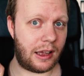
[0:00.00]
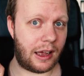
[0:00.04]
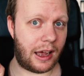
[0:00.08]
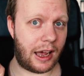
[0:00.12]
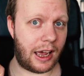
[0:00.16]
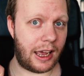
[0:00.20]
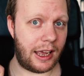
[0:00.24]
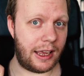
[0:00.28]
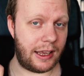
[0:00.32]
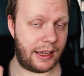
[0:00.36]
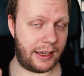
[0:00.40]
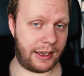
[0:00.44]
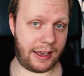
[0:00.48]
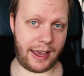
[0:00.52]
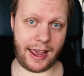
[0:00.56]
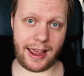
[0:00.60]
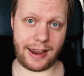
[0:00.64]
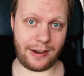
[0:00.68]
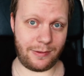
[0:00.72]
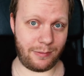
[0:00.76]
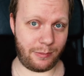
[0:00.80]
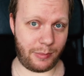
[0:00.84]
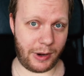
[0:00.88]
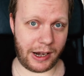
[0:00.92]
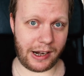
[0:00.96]
I
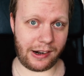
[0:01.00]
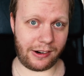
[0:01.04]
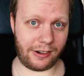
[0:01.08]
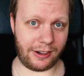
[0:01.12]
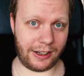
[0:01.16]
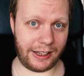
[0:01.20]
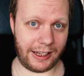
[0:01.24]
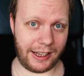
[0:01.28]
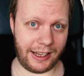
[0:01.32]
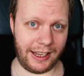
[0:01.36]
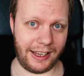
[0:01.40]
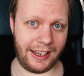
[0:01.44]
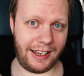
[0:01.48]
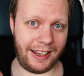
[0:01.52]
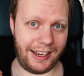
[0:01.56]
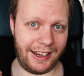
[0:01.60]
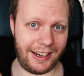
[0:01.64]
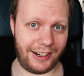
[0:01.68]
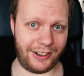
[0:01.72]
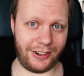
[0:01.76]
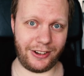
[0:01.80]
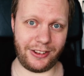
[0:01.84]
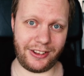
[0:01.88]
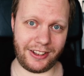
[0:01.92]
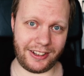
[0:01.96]
can barely
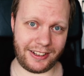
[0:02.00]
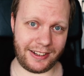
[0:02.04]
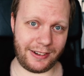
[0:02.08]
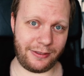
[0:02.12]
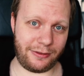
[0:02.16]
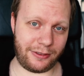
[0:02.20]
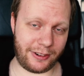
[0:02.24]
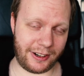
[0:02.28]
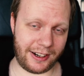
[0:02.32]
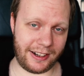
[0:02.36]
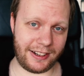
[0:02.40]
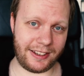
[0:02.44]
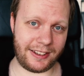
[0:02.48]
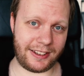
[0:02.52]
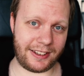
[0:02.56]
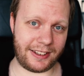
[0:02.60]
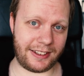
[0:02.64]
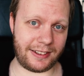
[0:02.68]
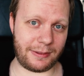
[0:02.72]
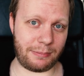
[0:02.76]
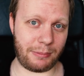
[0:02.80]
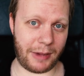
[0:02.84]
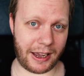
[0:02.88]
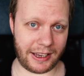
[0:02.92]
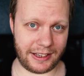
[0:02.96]
hear the
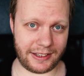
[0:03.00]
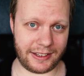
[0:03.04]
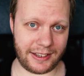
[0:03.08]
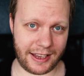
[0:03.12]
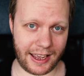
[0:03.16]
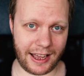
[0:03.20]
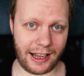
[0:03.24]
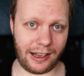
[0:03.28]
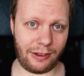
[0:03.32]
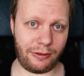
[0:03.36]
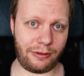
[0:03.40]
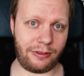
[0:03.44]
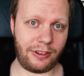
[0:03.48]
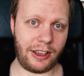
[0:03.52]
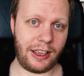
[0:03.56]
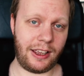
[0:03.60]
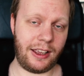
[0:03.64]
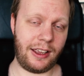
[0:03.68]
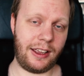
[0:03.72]
difference myself